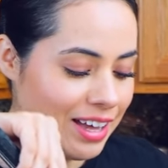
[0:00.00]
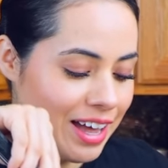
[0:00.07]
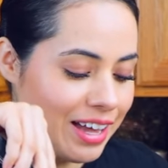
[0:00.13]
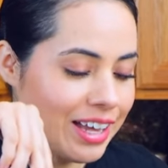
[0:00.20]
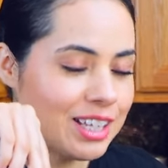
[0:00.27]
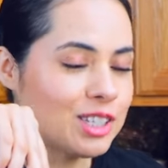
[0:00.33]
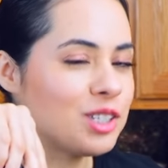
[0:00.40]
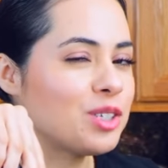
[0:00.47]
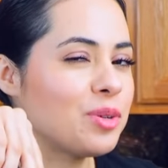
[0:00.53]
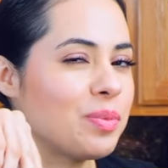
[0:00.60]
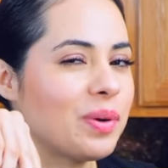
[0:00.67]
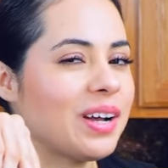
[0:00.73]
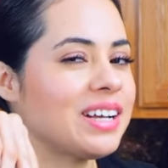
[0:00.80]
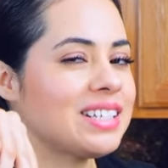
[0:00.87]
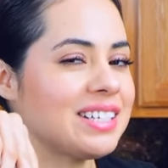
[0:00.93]
I get
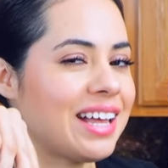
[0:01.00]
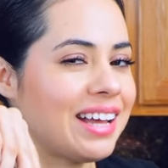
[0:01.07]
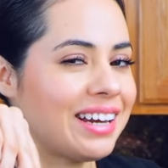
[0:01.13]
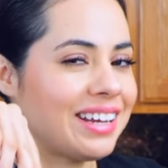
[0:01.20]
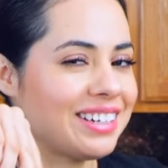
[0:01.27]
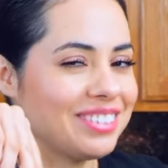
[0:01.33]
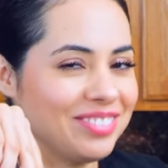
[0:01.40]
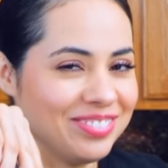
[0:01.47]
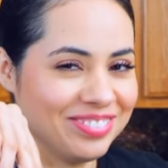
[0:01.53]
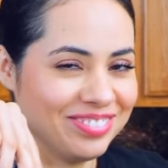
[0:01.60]
super excited.